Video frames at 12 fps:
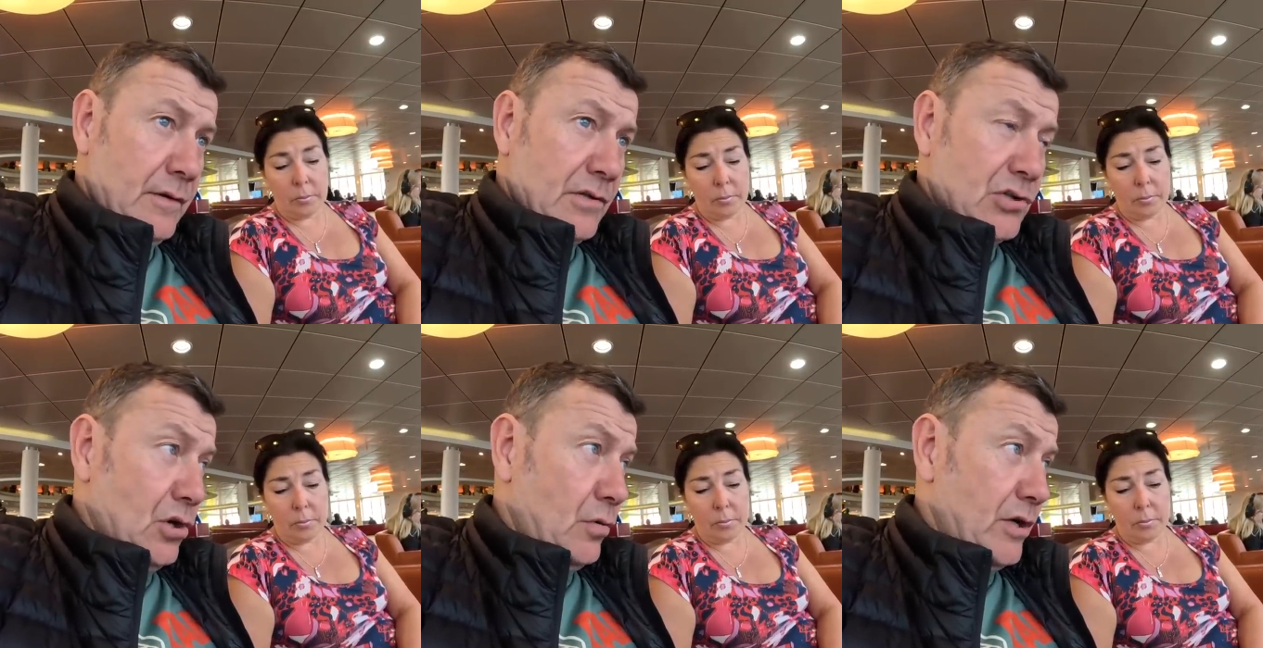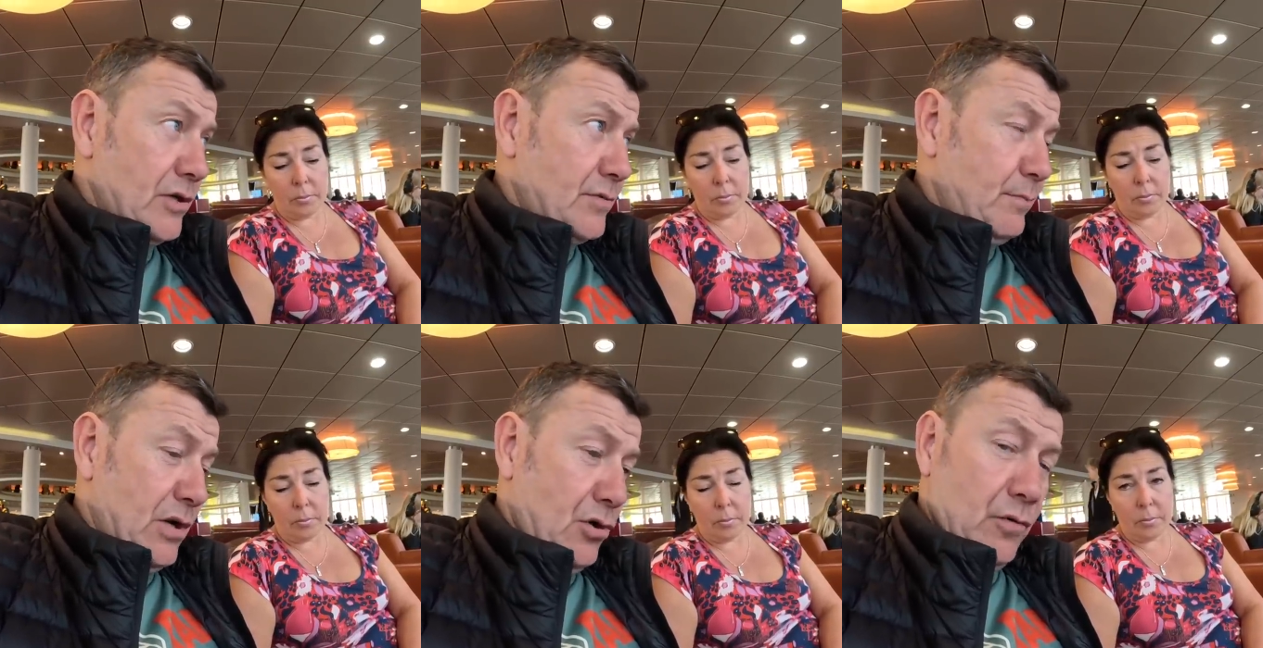Speaker 1: it's always
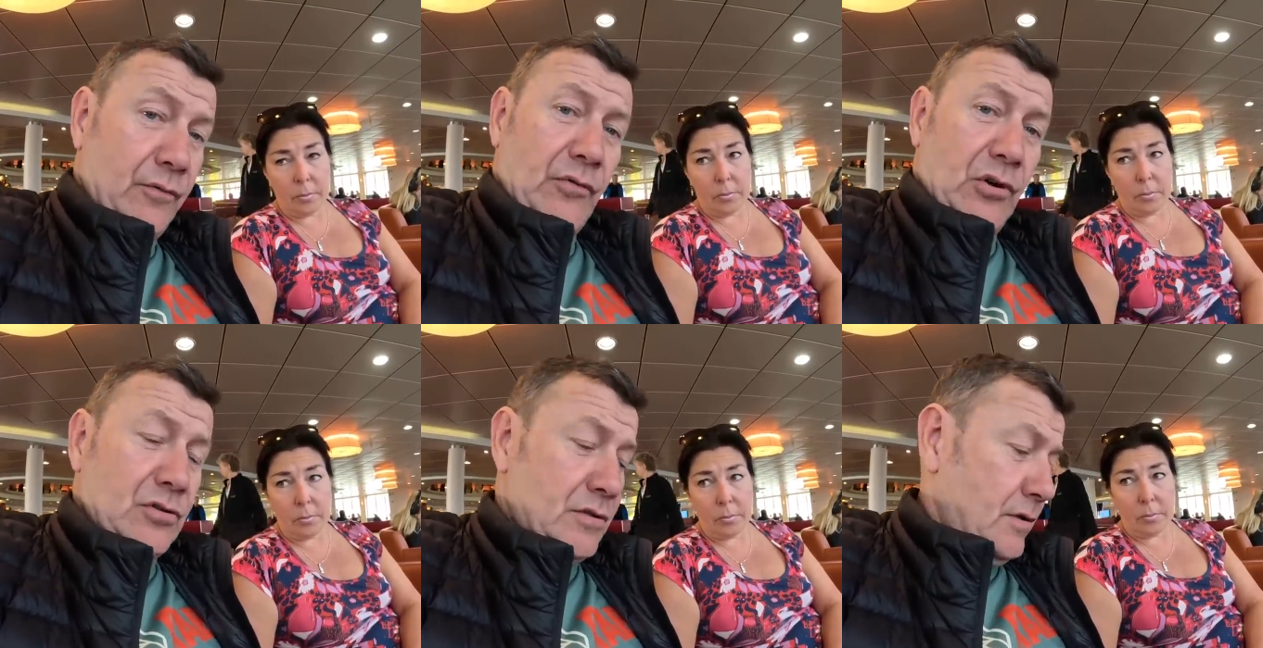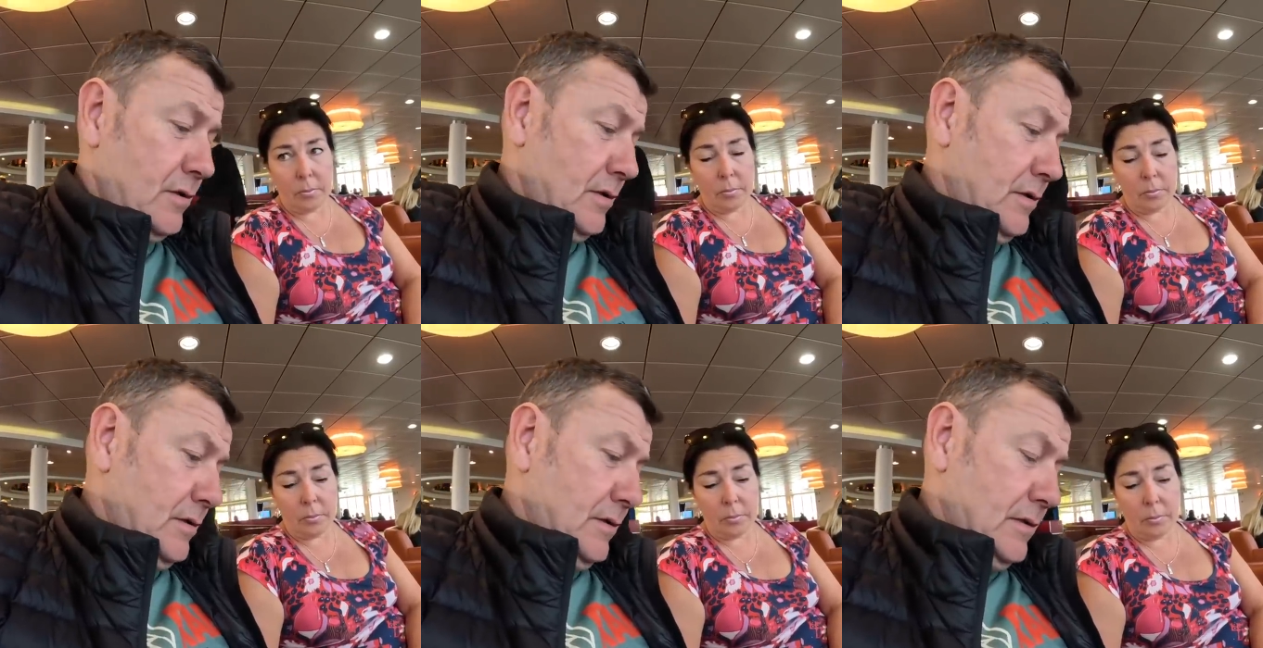been good for us
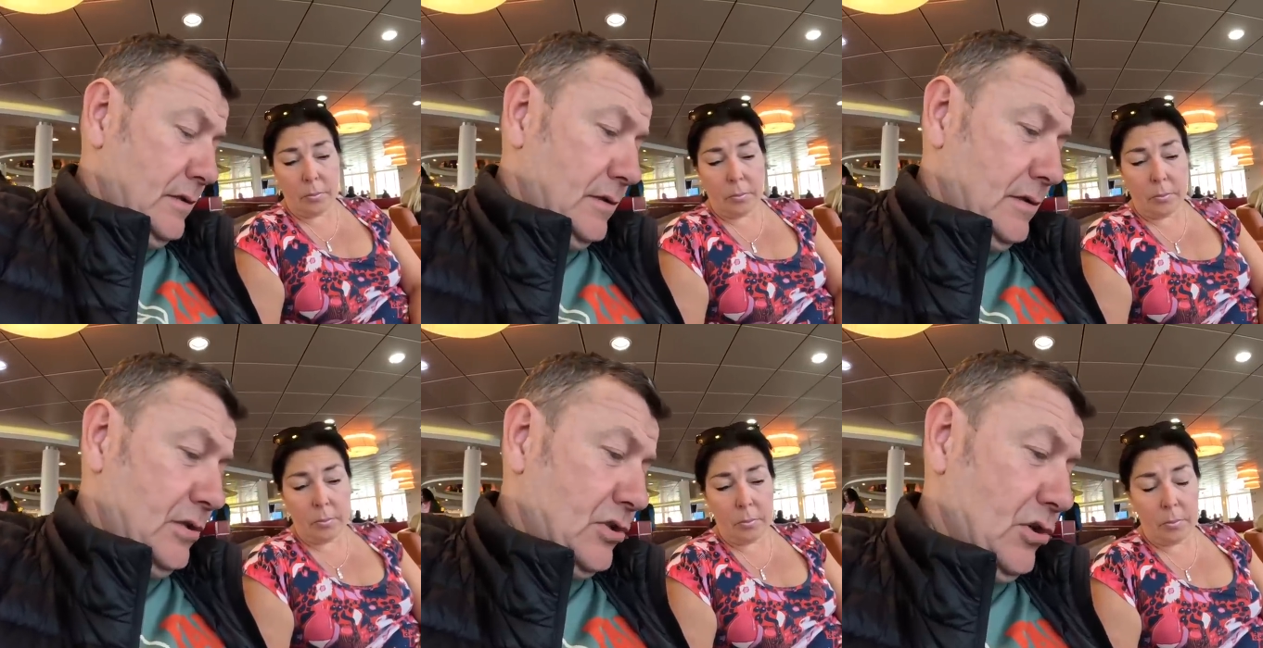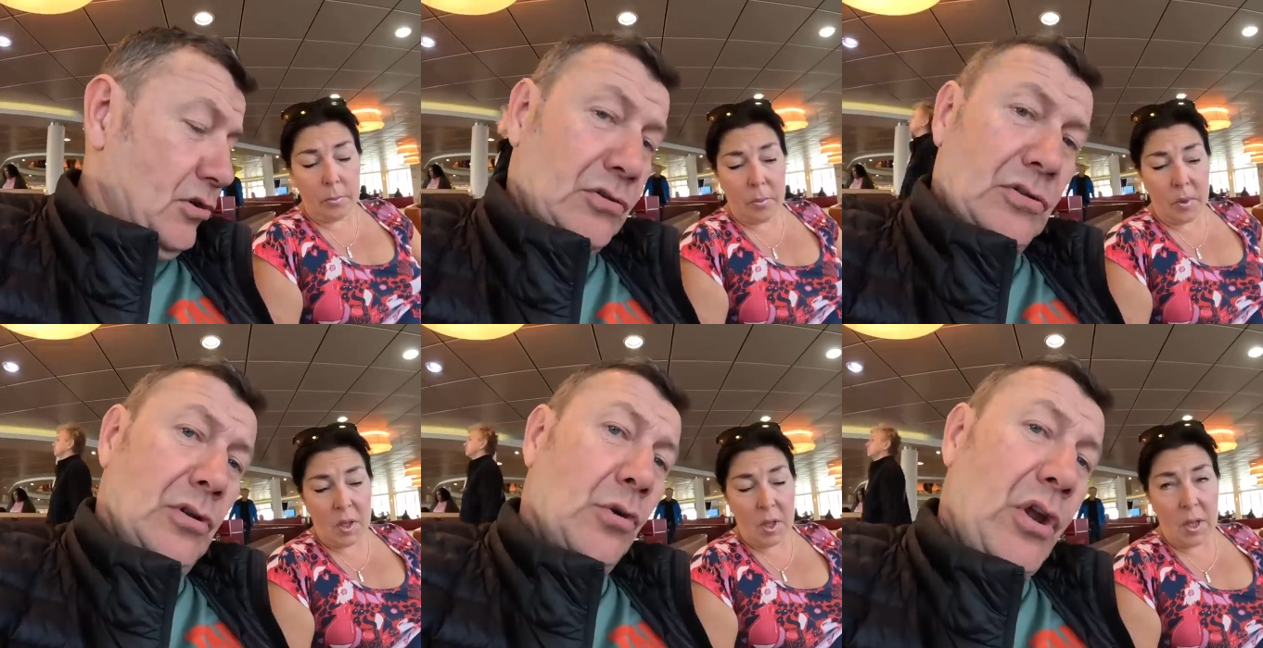is not
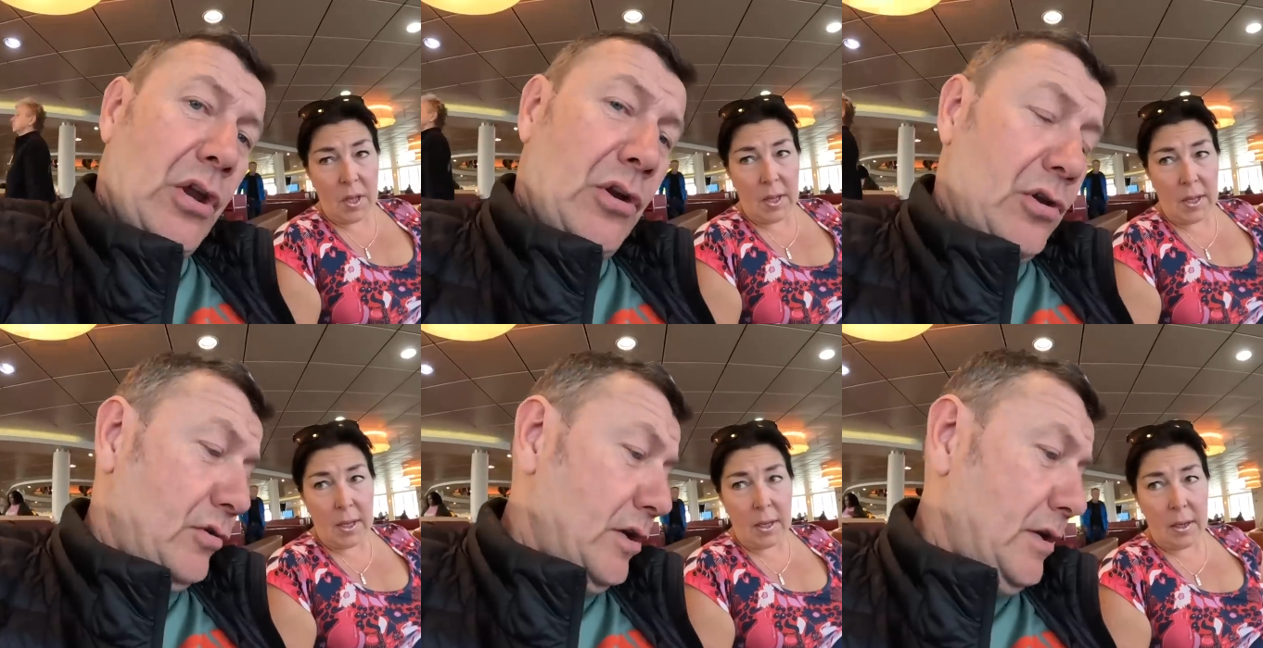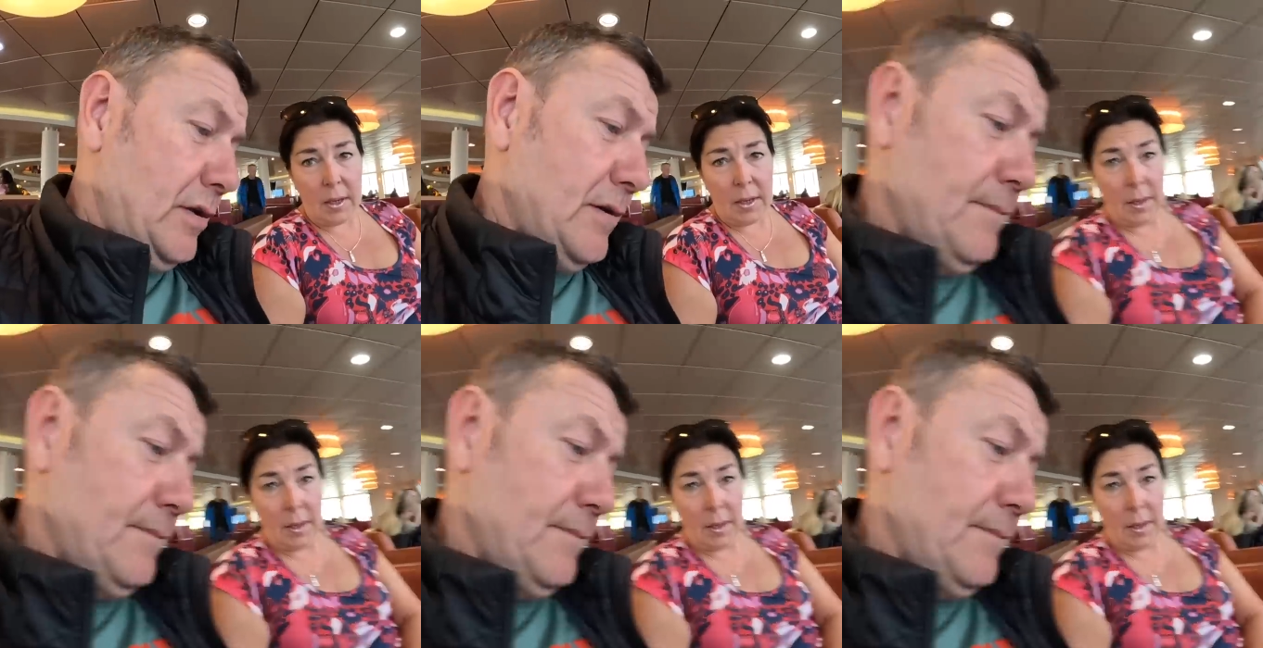looking good either.